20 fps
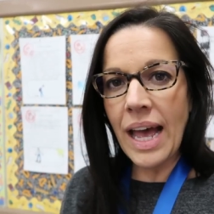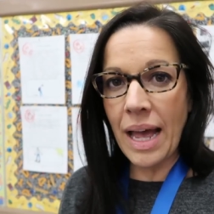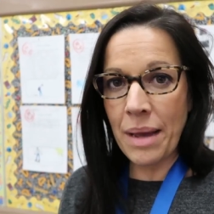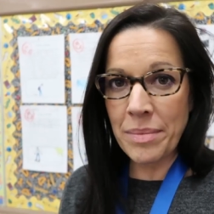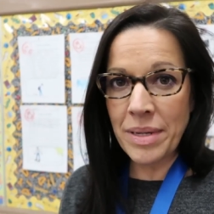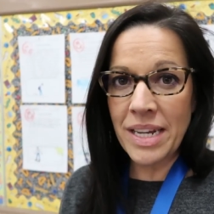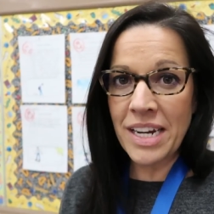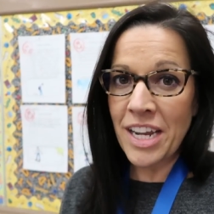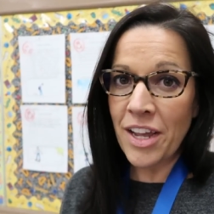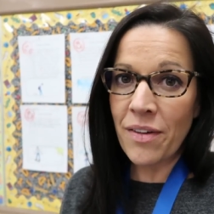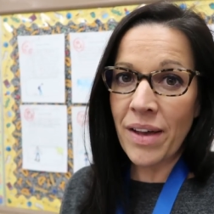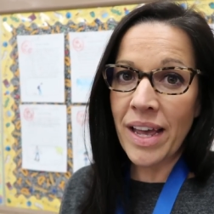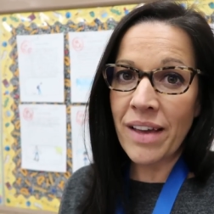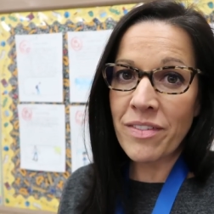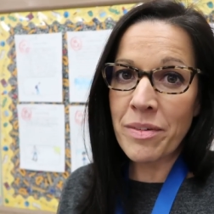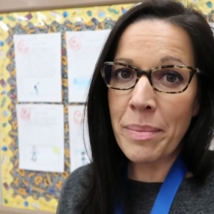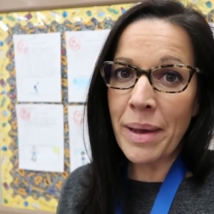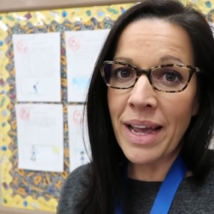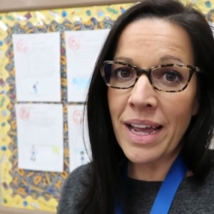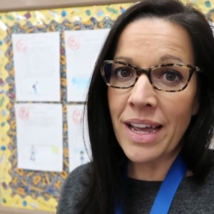I'm gonna go
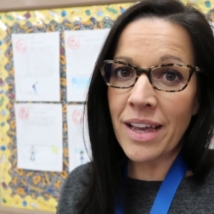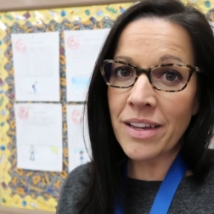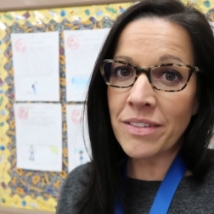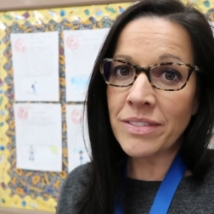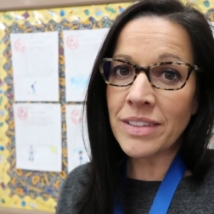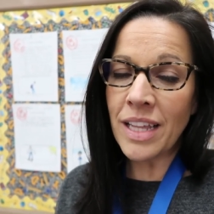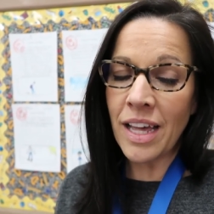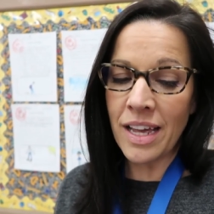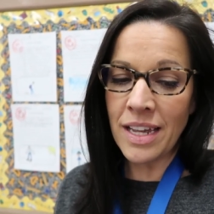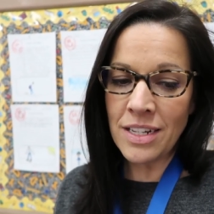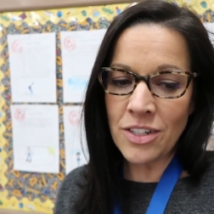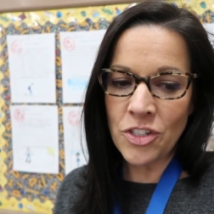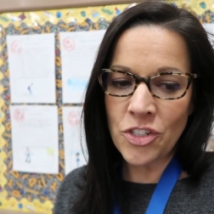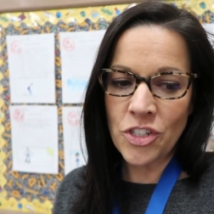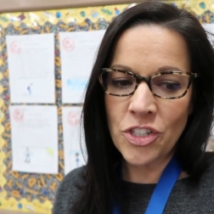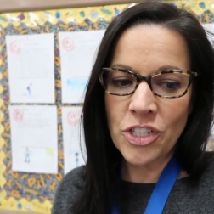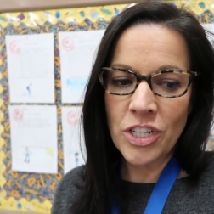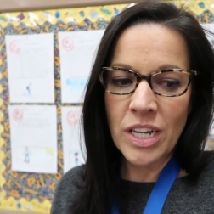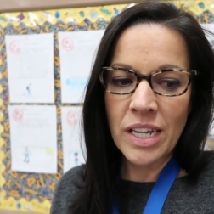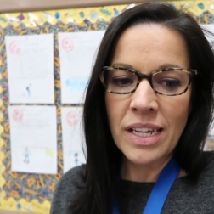have a bite of
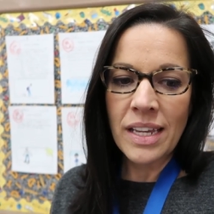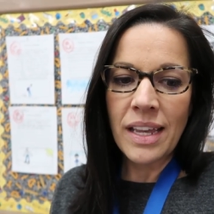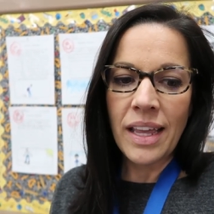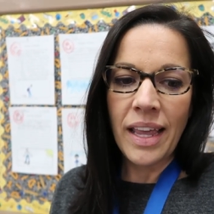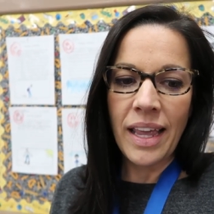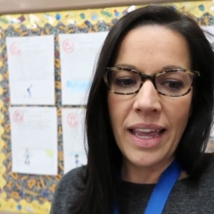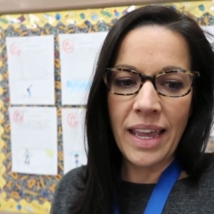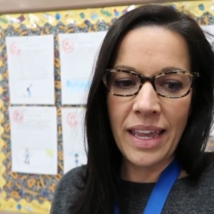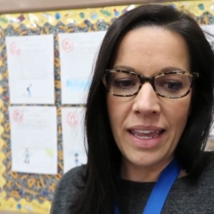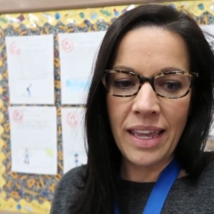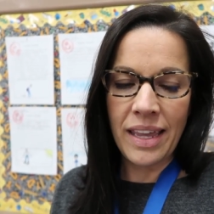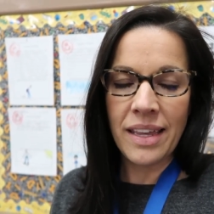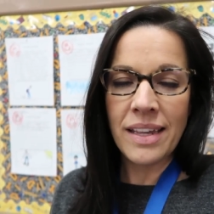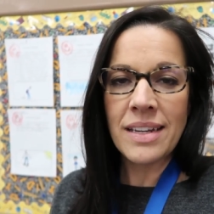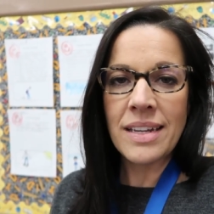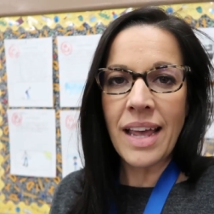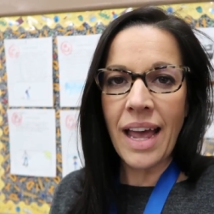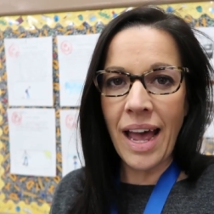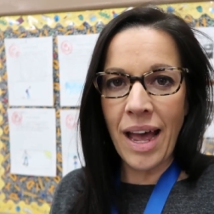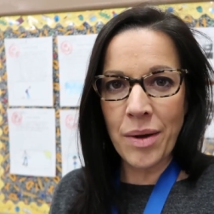lunch
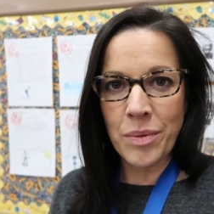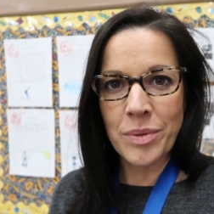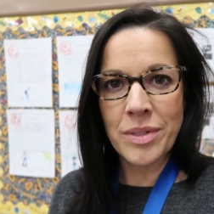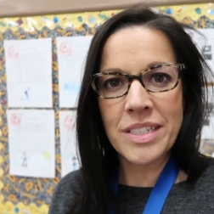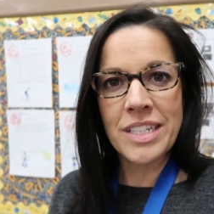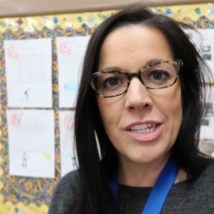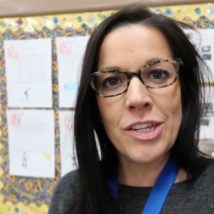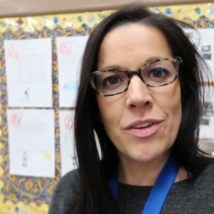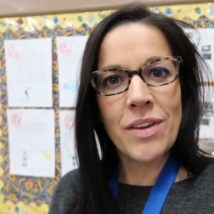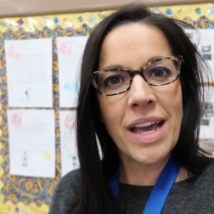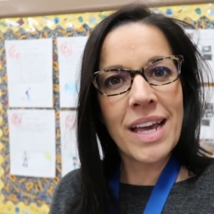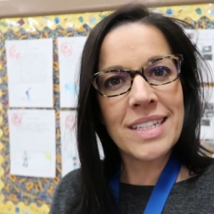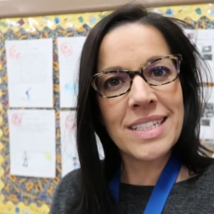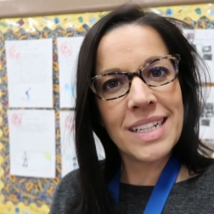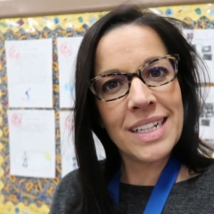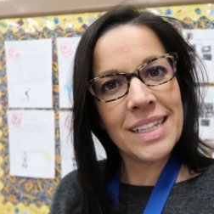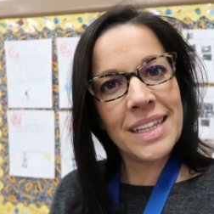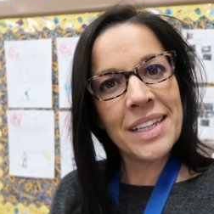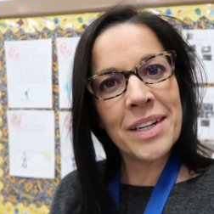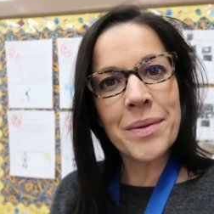and I will see you guys
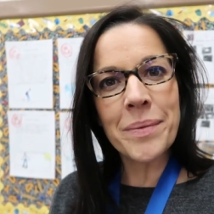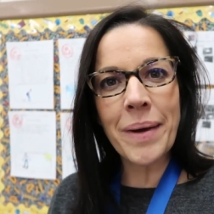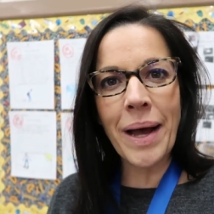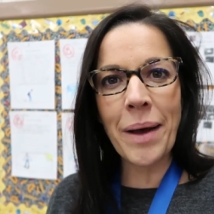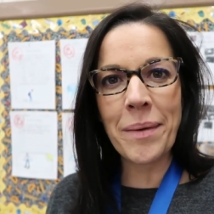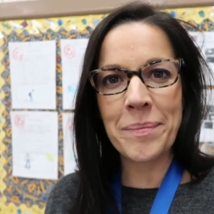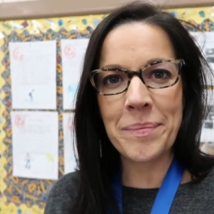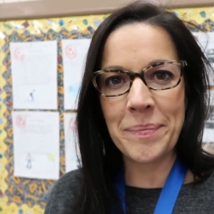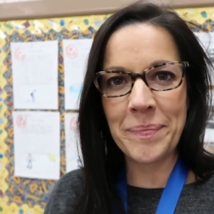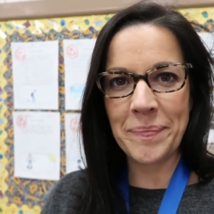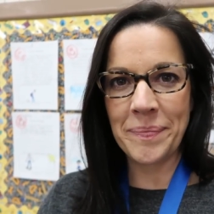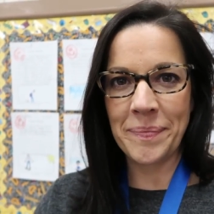in a little while.